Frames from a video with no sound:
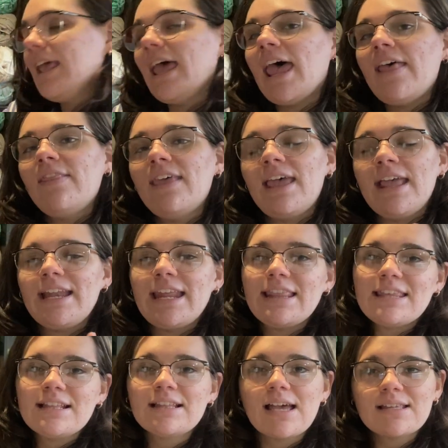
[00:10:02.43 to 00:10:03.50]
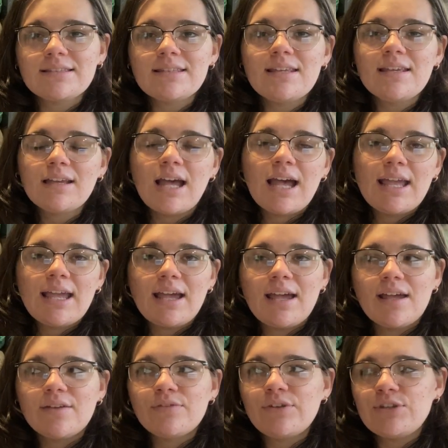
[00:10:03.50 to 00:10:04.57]
And then the last thing I
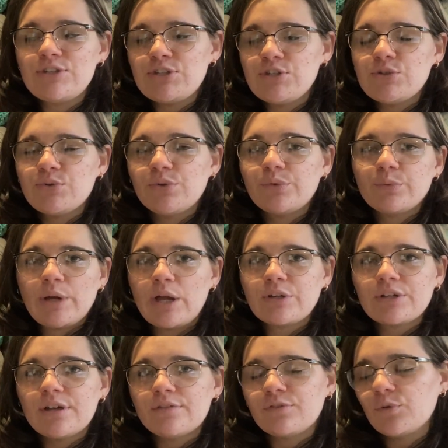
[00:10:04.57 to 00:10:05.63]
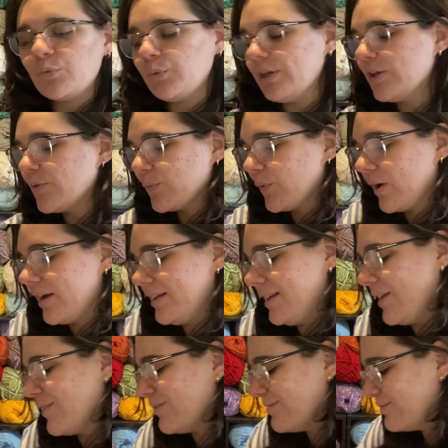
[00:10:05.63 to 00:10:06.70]
have to round off week
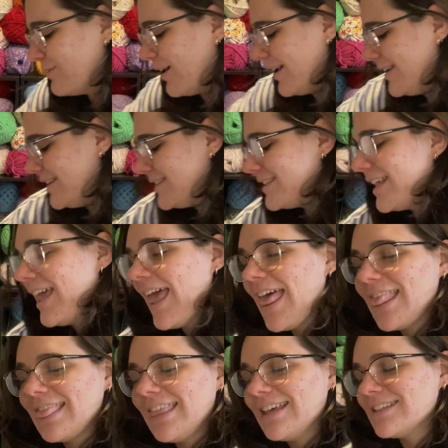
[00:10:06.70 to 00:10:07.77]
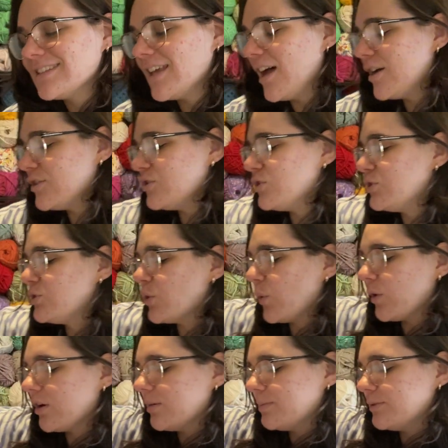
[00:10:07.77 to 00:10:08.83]
1 was this
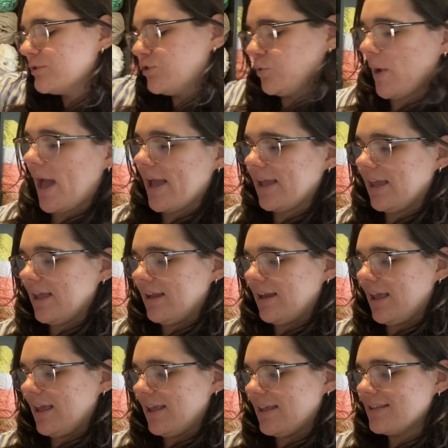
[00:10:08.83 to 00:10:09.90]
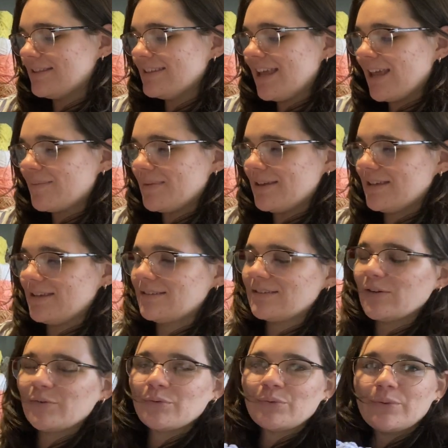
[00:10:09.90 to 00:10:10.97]
adorable dragon. His name is
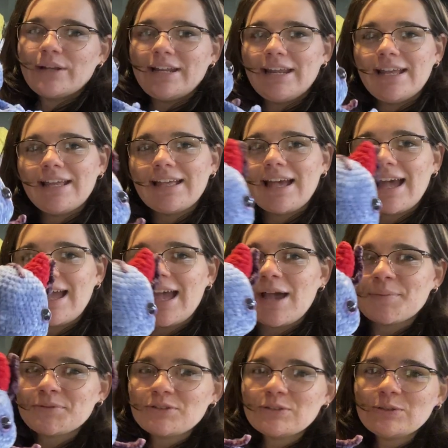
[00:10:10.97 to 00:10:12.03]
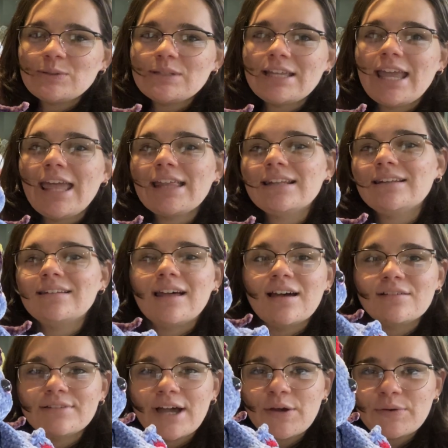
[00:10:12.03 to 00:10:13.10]
Riddick. I absolutely
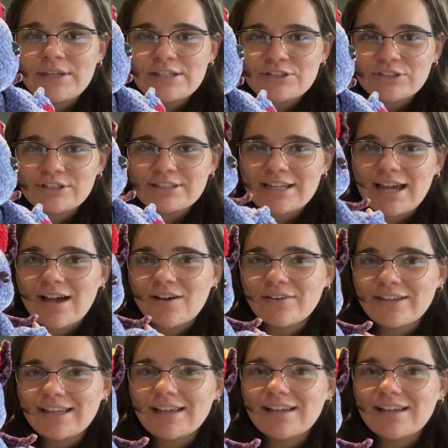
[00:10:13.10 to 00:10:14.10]
love how he turned out.